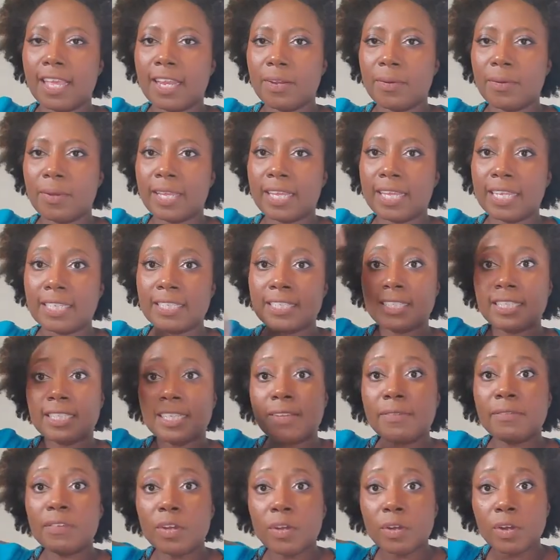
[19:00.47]
anyways
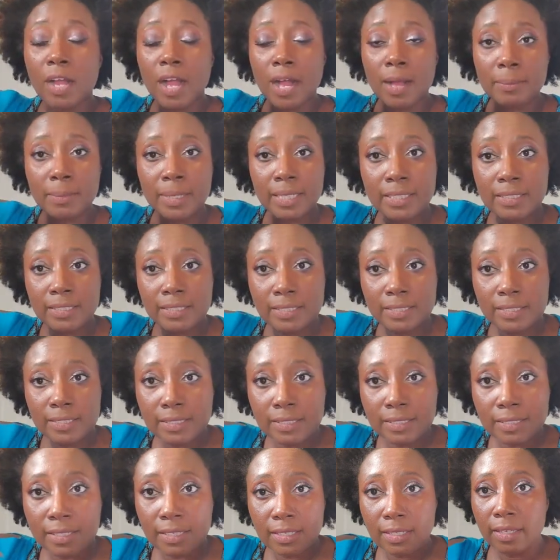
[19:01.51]
leave your
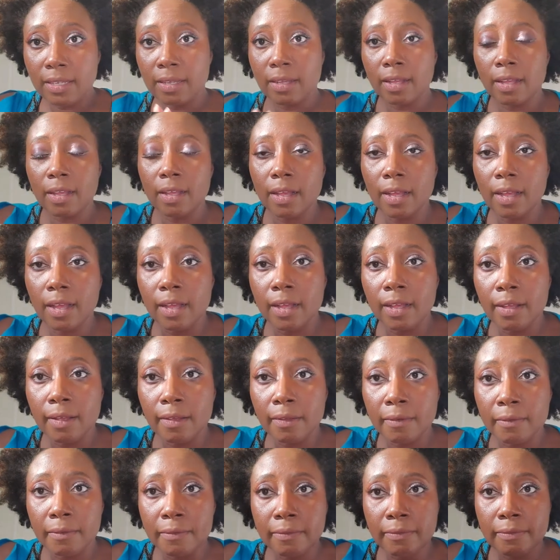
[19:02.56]
comments
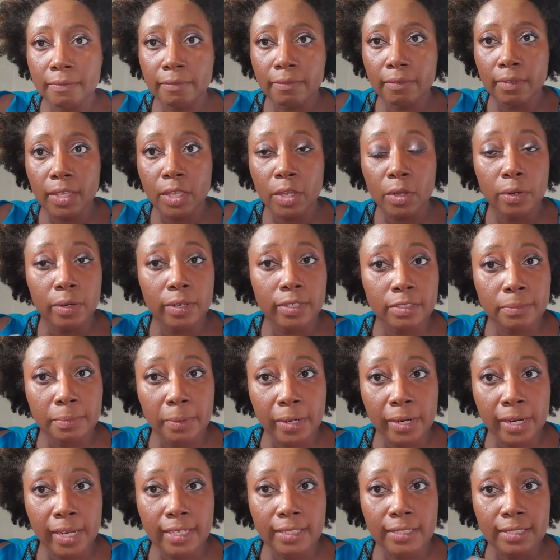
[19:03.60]
of your
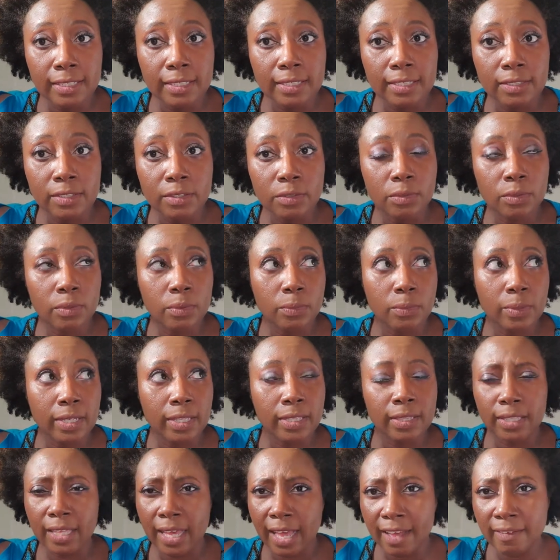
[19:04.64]
experiences
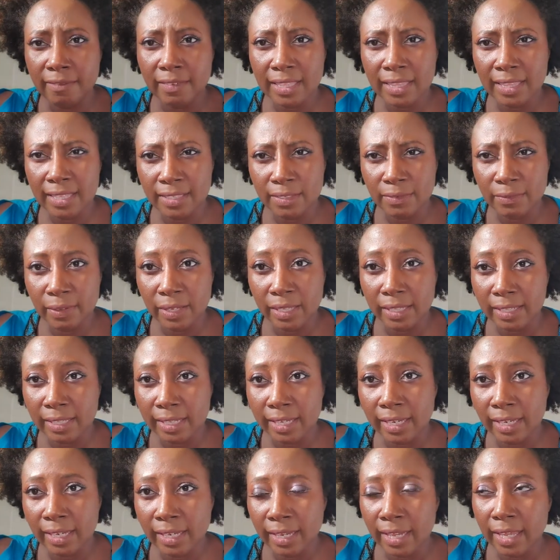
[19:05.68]
with having this
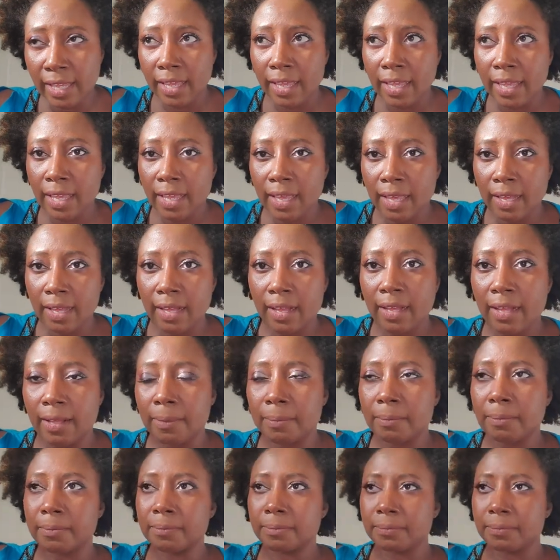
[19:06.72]
feeling um,